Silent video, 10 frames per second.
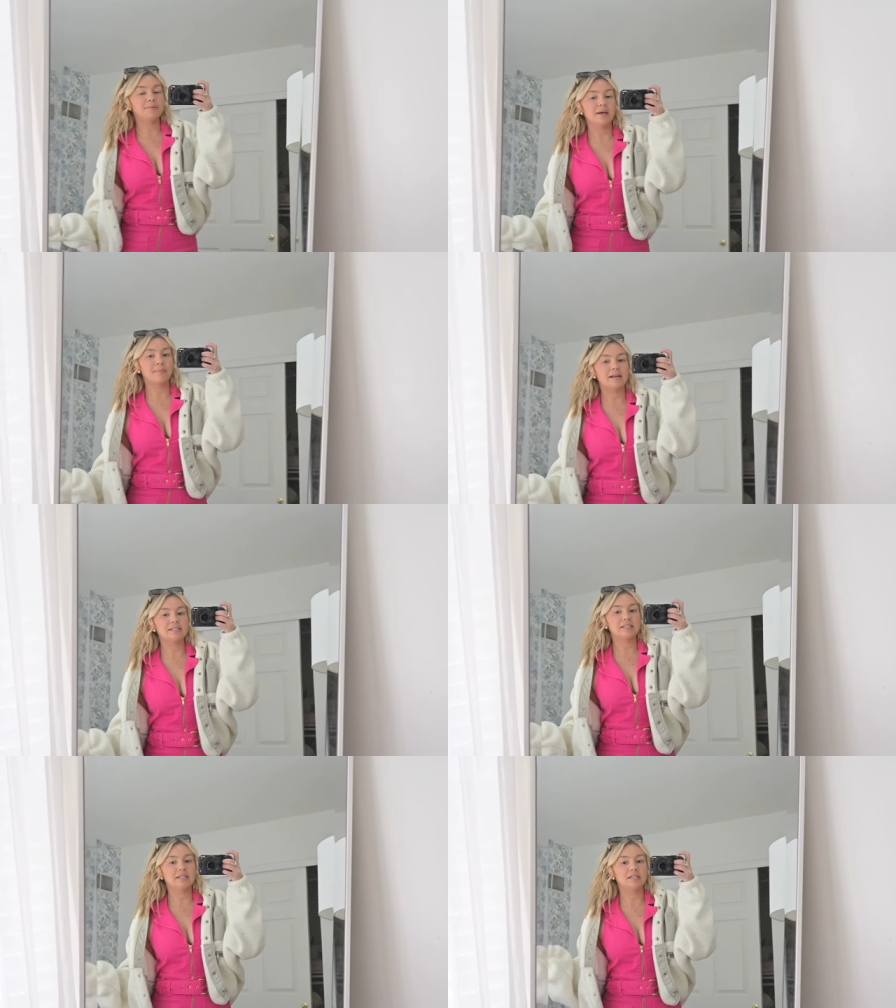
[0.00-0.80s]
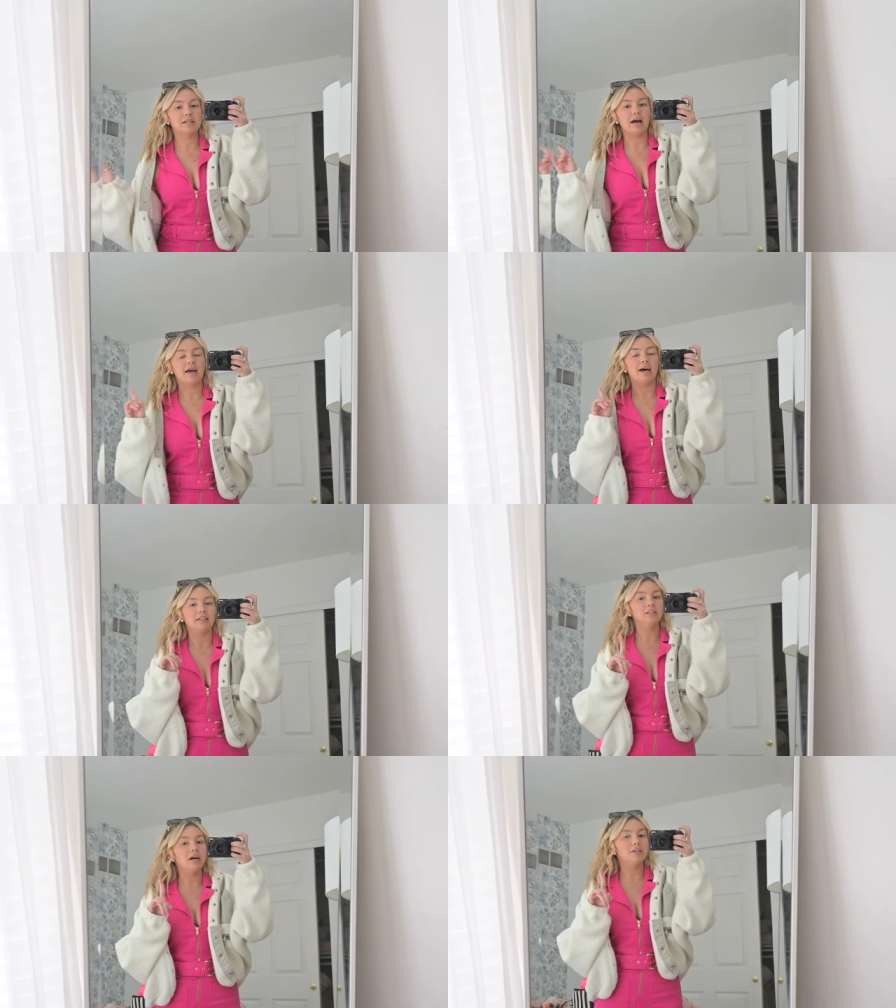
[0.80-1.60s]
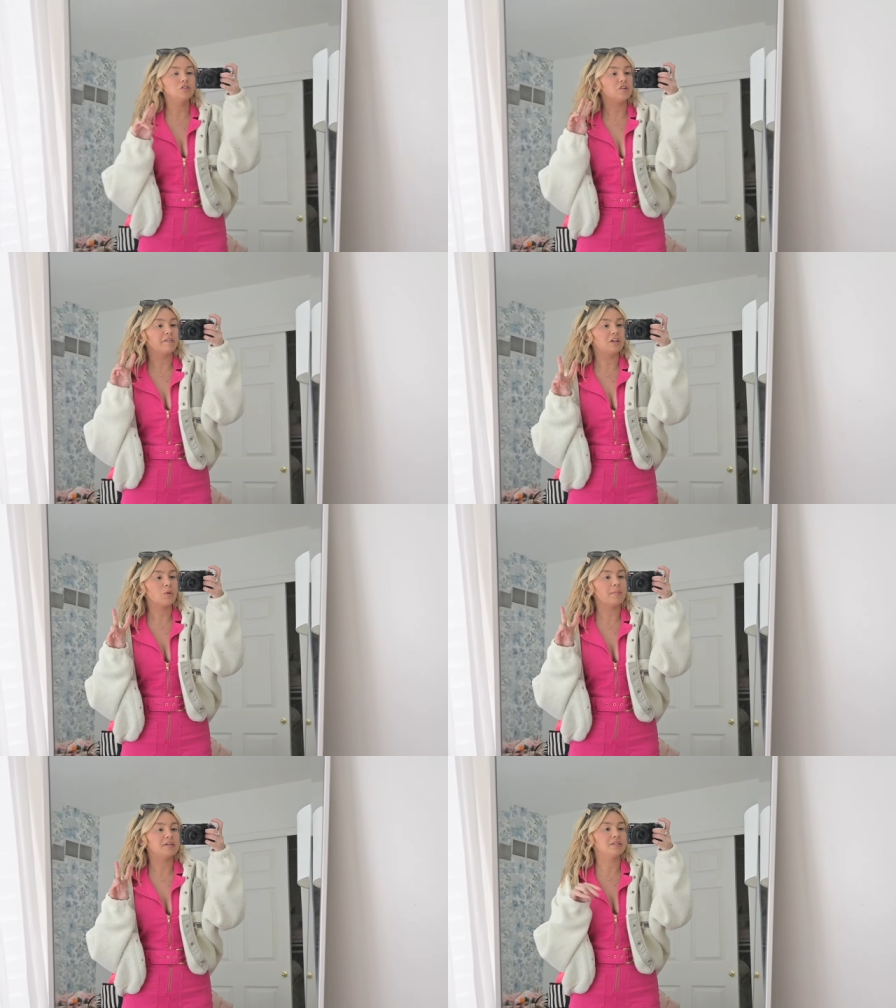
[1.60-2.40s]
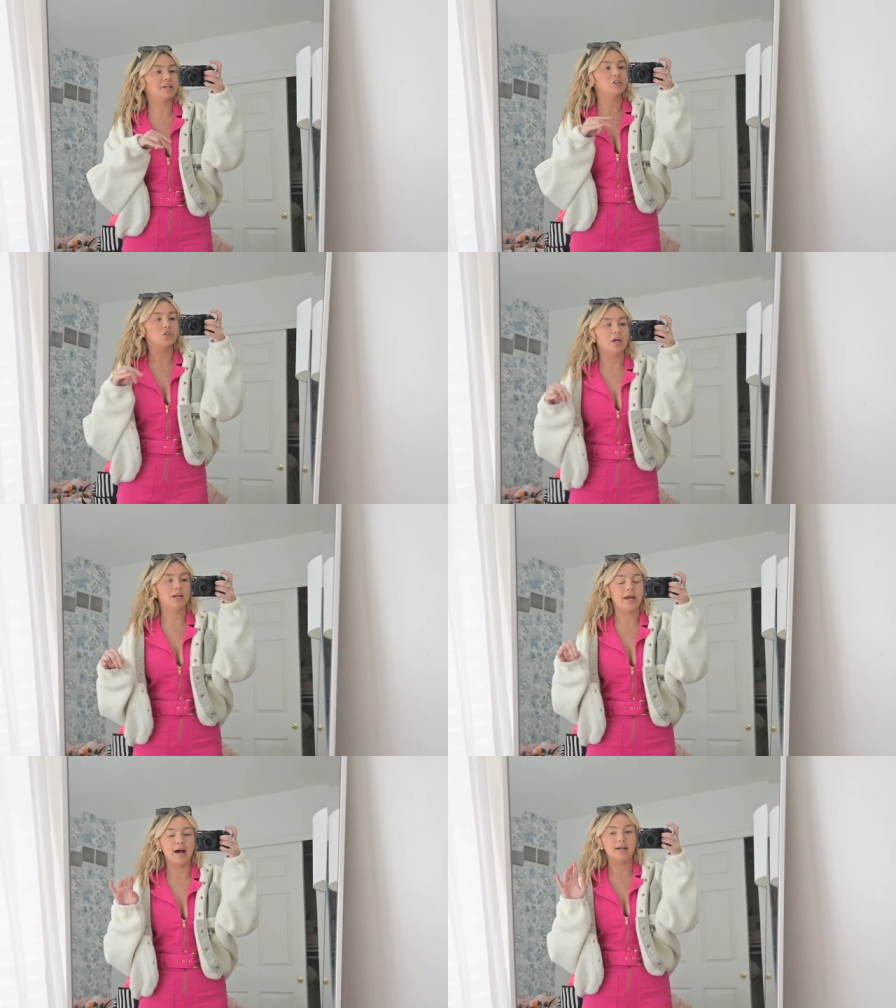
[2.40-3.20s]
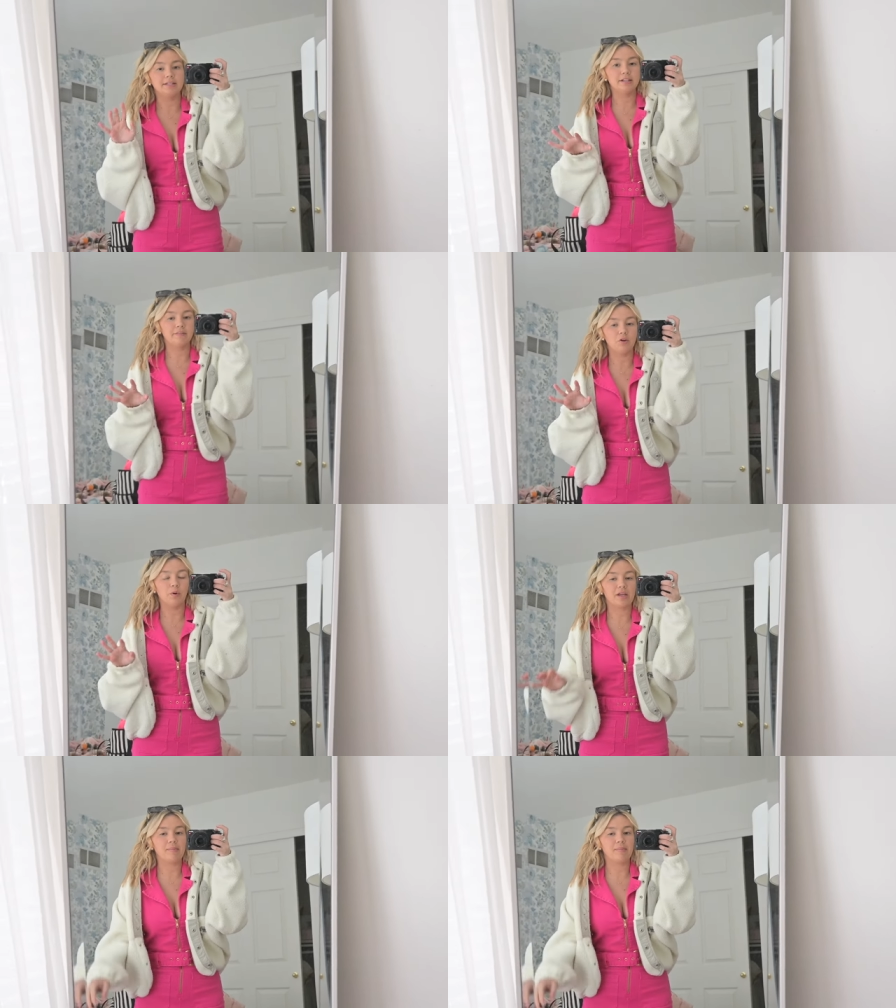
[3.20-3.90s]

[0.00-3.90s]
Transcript: Update besties, I had lunch, I finished my presentation and did a few work